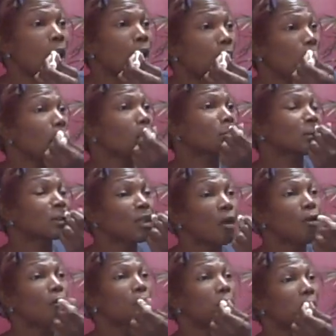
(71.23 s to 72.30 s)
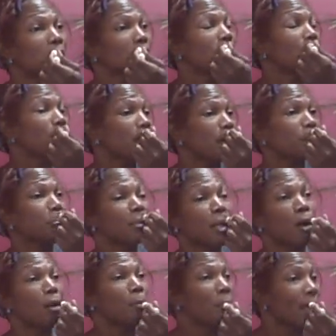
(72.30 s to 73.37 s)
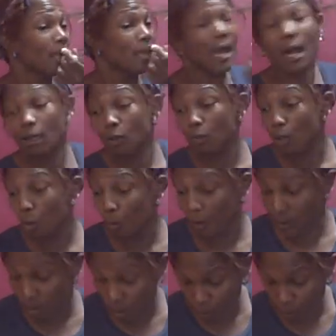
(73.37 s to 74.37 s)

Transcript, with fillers: I'm so motherfucking blowed back. I don't know what to